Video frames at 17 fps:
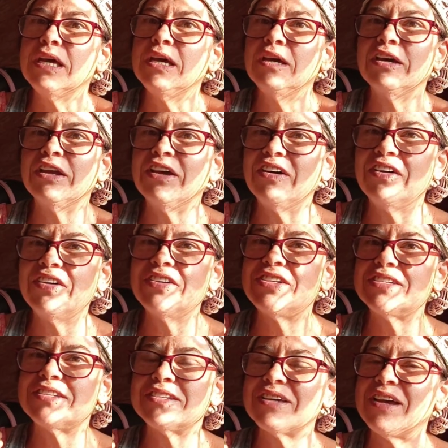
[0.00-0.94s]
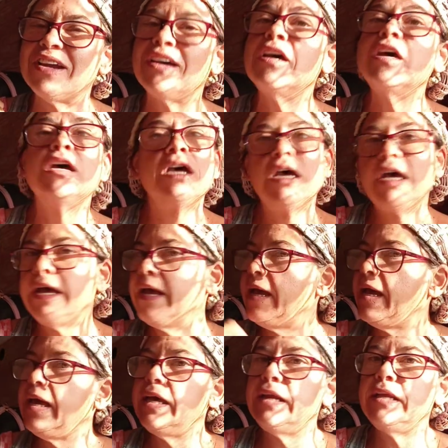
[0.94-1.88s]
You know, it just gotta,
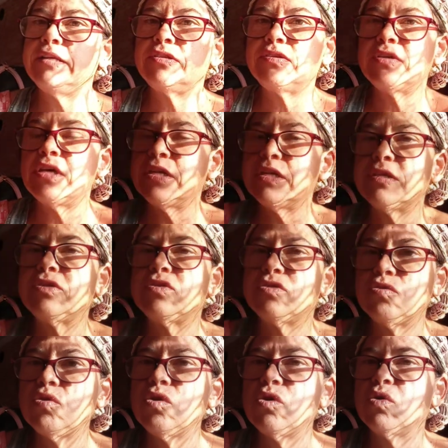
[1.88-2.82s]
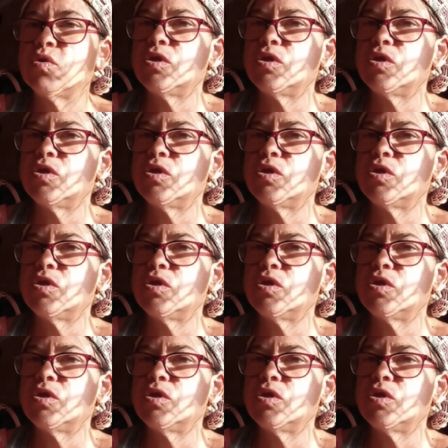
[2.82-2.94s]
and it's and it's true.